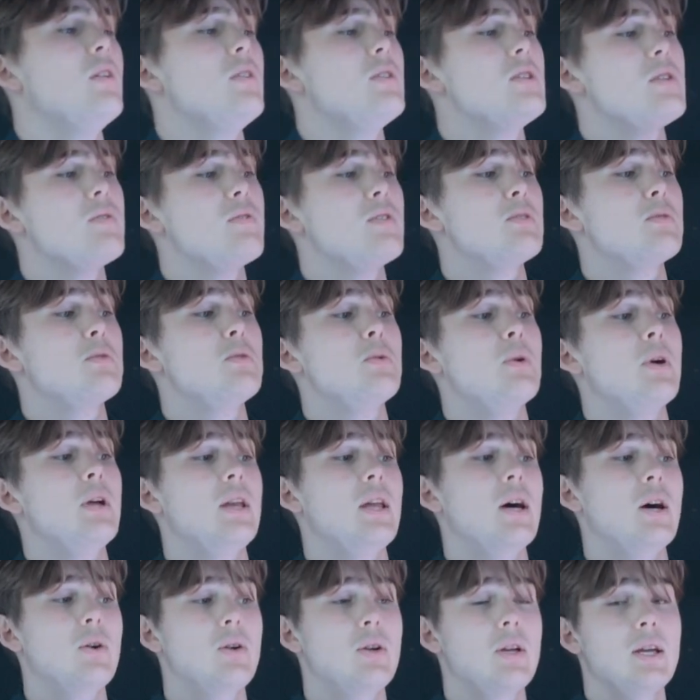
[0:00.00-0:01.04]
Difference between
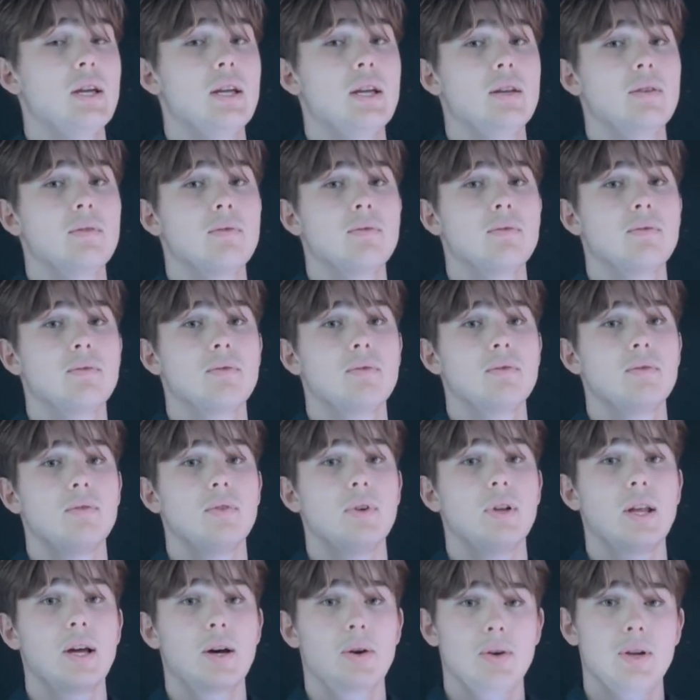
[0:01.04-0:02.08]
alkene
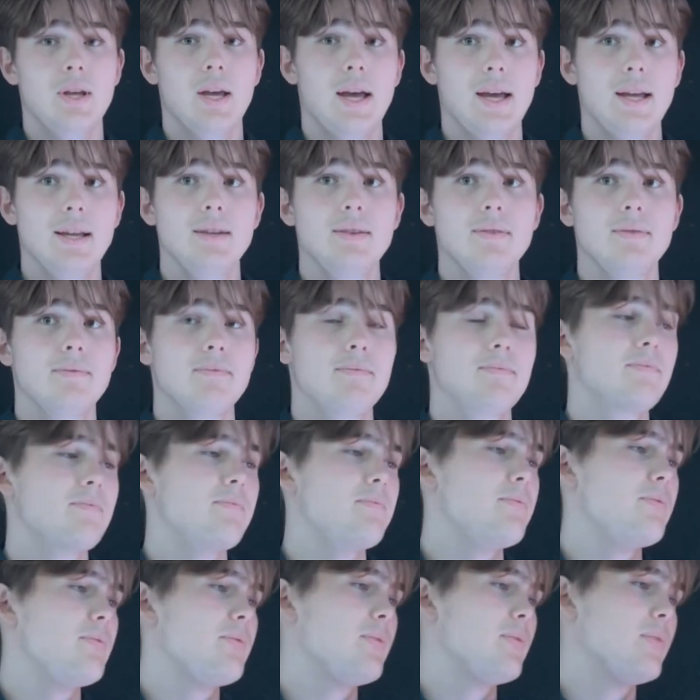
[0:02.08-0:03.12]
and alkane.
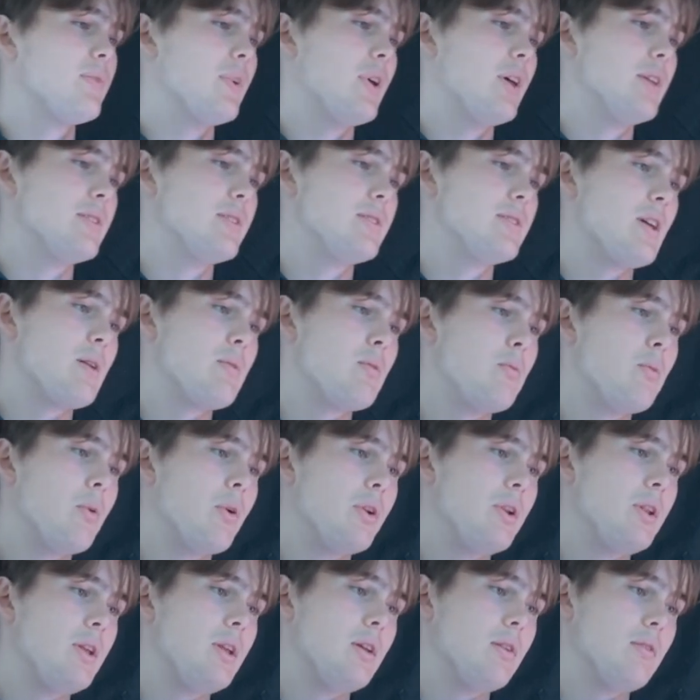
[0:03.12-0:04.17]
This is double
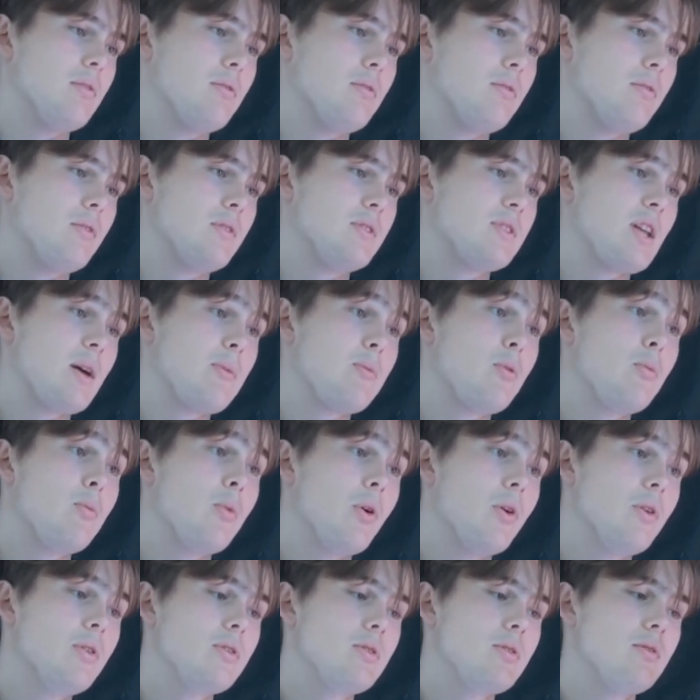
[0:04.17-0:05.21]
bond here. This double
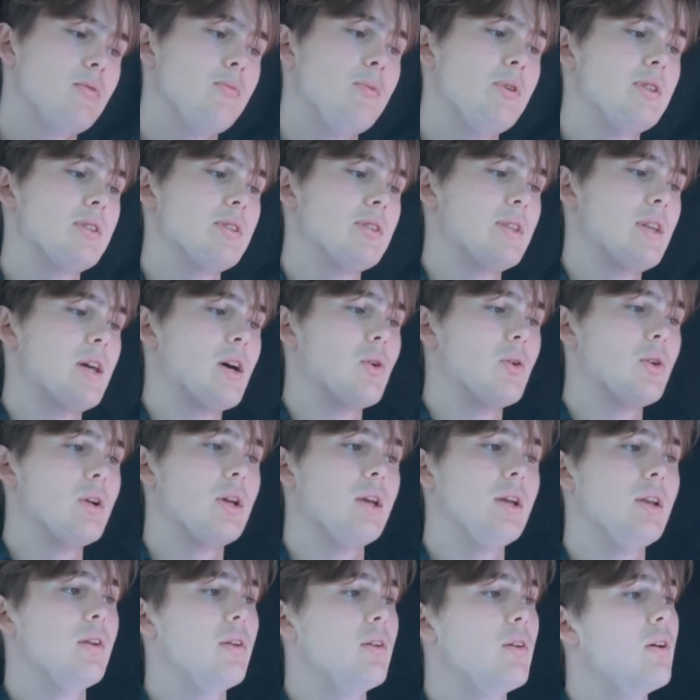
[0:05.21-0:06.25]
bond means it's an
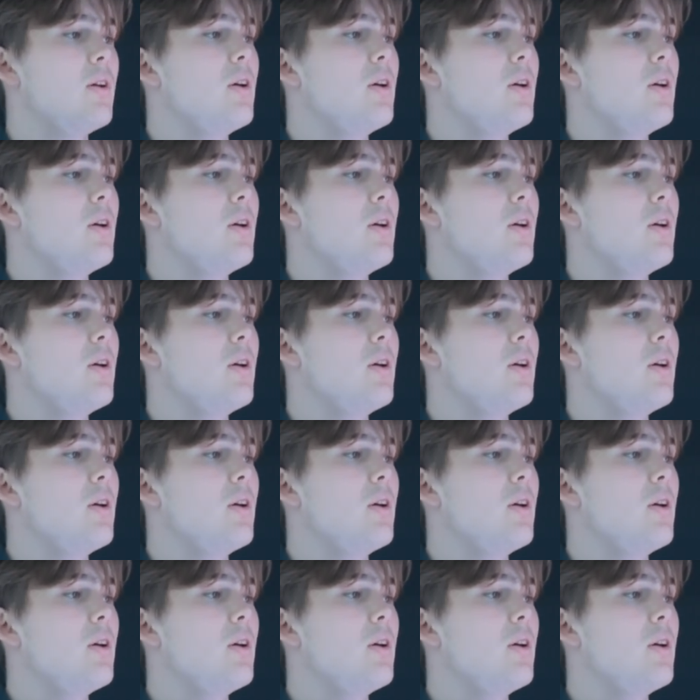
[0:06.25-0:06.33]
alkene.